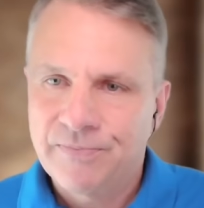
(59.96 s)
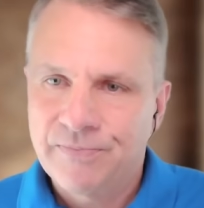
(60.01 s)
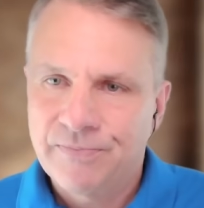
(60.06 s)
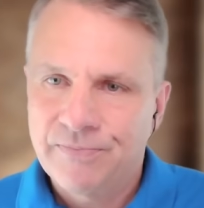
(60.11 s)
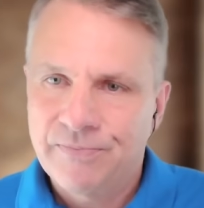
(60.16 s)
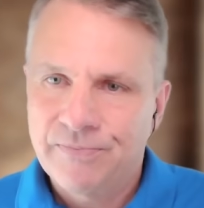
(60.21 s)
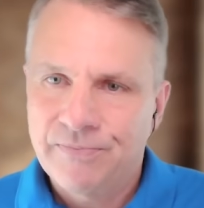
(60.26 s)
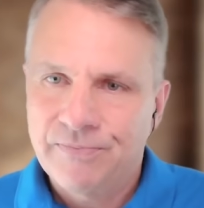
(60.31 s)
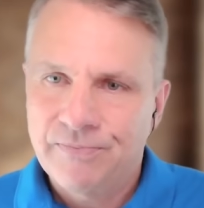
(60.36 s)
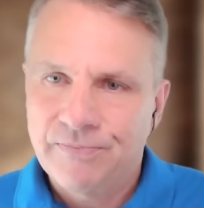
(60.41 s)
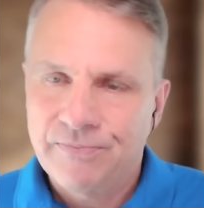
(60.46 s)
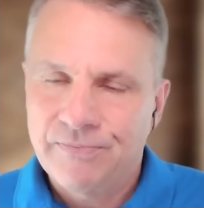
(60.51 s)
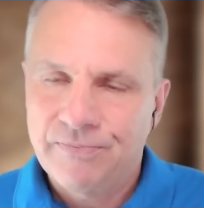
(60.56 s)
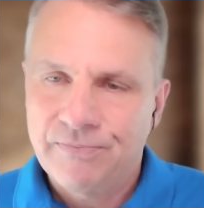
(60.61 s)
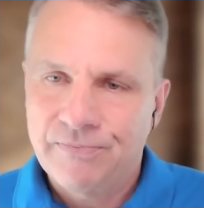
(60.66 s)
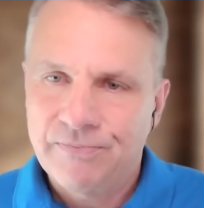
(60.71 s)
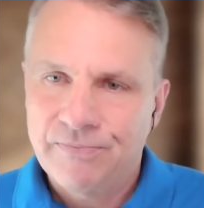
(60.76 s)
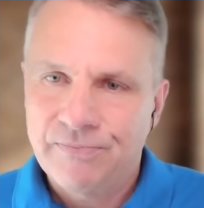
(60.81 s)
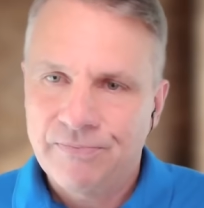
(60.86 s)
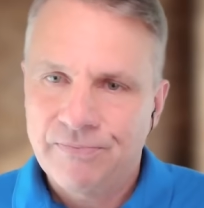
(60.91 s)

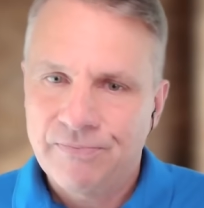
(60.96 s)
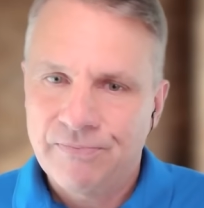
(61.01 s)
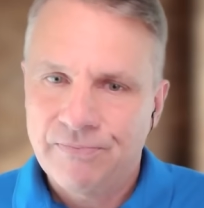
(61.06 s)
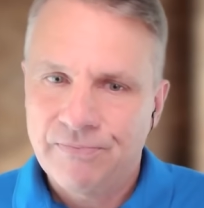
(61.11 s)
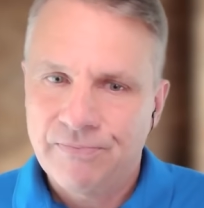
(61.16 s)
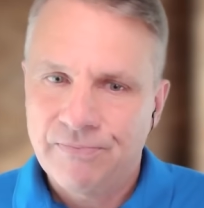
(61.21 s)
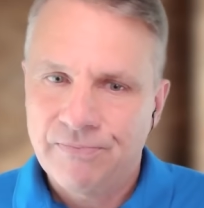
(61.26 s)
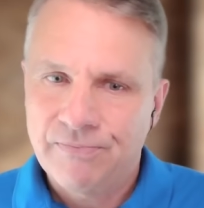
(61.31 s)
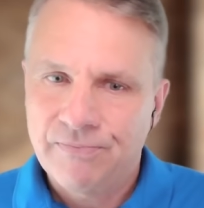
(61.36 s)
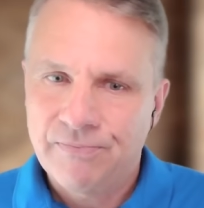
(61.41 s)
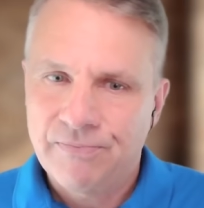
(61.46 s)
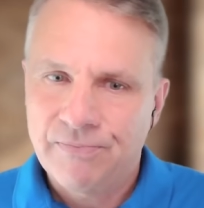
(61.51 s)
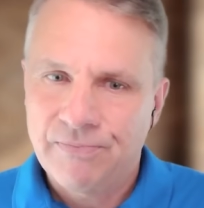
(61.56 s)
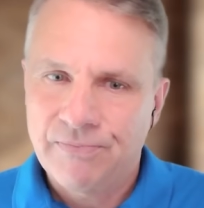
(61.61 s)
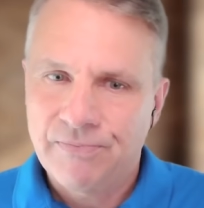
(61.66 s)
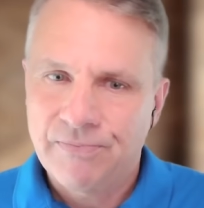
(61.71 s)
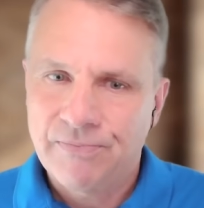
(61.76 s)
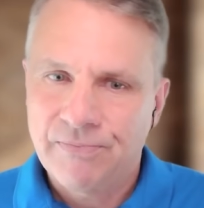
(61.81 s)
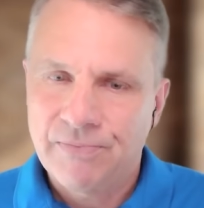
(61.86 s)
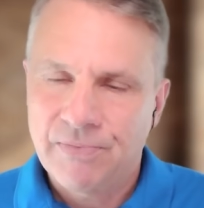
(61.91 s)

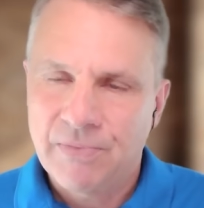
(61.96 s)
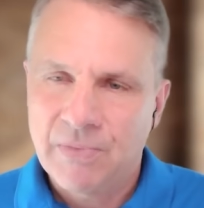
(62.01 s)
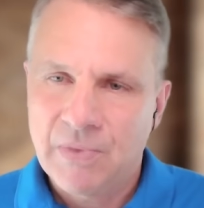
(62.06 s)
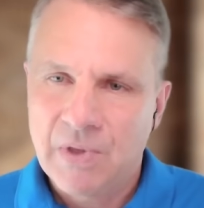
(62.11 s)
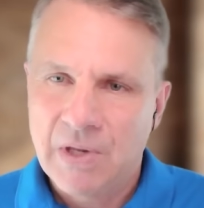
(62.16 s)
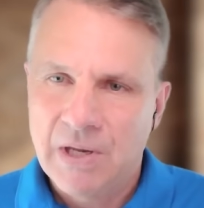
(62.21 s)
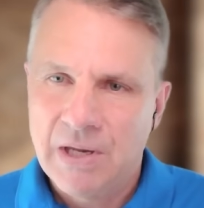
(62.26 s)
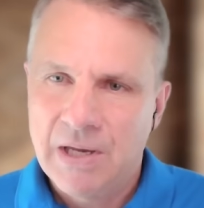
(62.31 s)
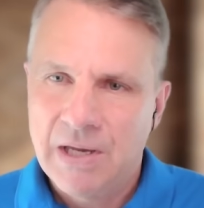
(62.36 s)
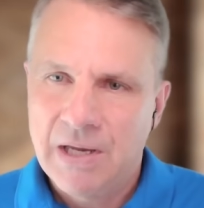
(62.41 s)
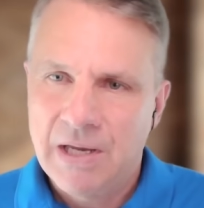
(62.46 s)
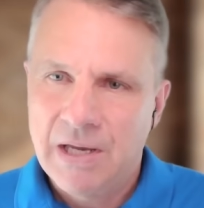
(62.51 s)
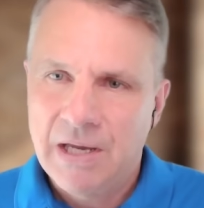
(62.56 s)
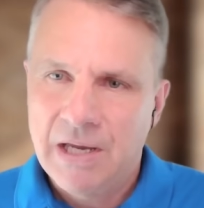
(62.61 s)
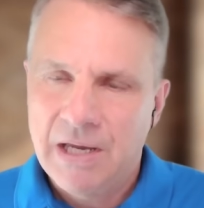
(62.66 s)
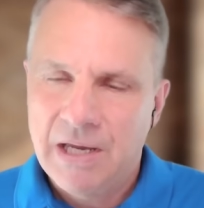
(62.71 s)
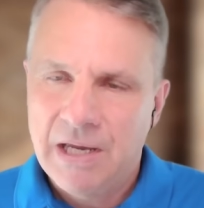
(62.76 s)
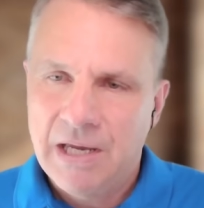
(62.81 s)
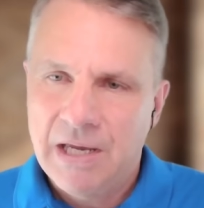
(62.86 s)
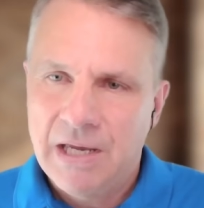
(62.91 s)

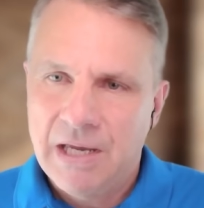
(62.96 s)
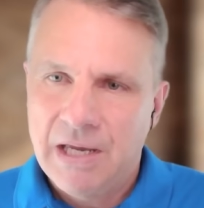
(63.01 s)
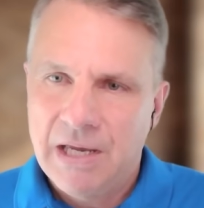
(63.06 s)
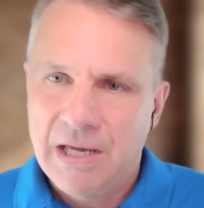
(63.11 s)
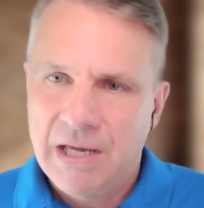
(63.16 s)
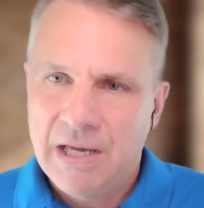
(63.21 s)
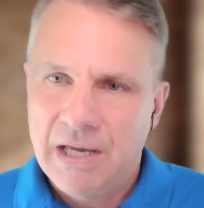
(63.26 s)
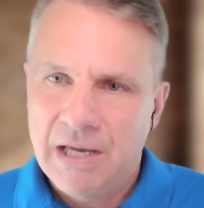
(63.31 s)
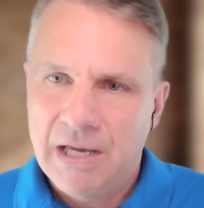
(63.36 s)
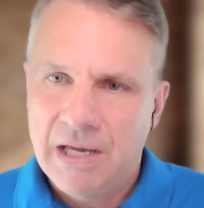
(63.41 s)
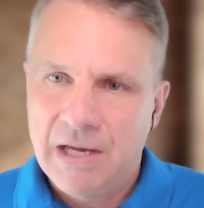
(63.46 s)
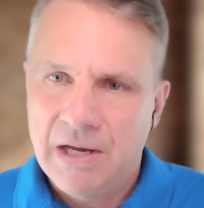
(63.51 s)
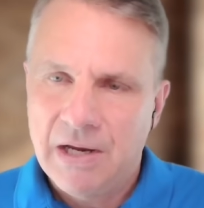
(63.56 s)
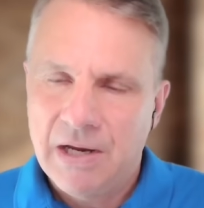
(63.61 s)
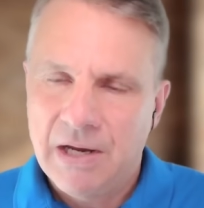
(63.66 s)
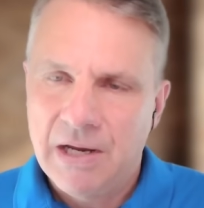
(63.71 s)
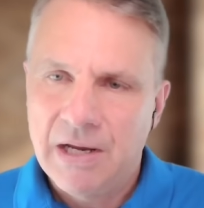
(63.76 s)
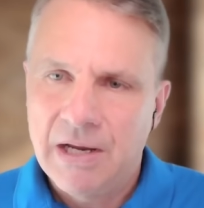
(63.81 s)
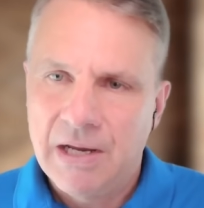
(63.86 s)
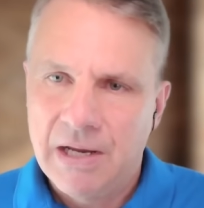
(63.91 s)

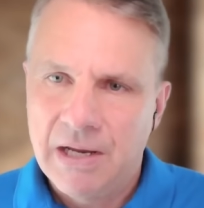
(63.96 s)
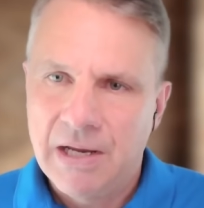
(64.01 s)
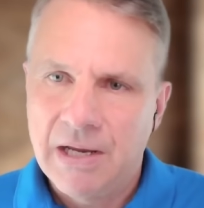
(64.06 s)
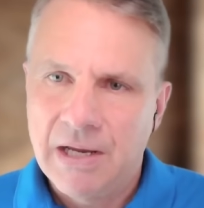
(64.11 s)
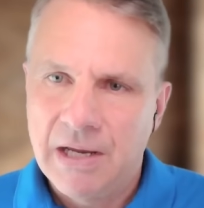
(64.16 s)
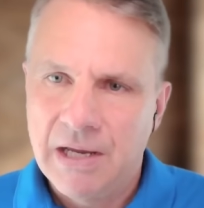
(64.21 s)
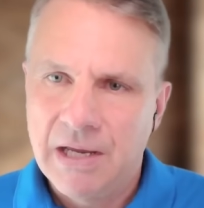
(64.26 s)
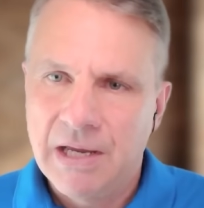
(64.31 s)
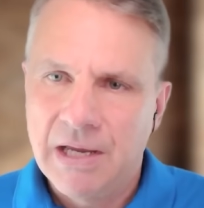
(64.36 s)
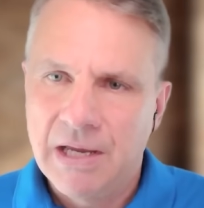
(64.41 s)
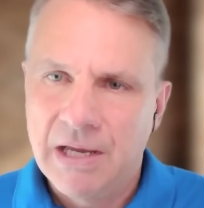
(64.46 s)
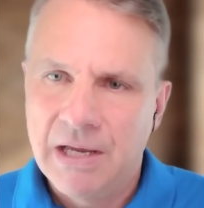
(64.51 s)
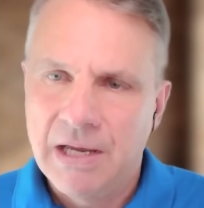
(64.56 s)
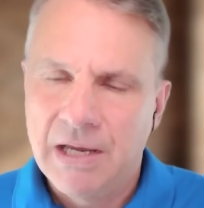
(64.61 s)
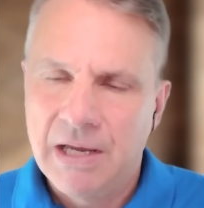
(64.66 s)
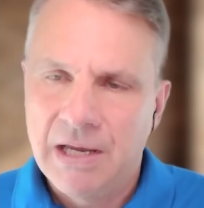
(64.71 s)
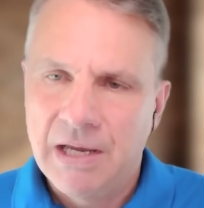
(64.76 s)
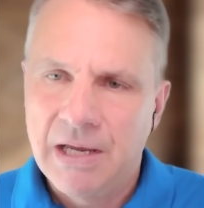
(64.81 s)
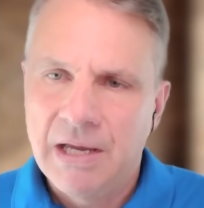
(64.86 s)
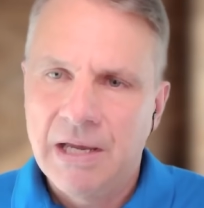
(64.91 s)

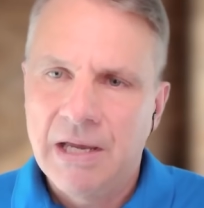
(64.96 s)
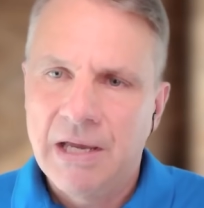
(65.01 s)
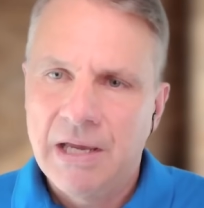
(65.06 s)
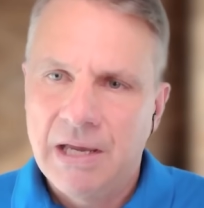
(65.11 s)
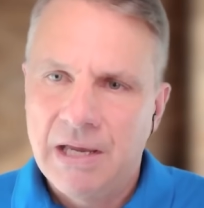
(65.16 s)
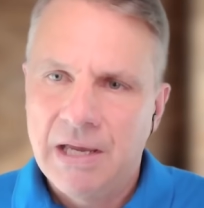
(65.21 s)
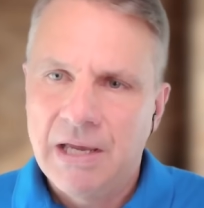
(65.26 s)
No words are spoken by the person on screen.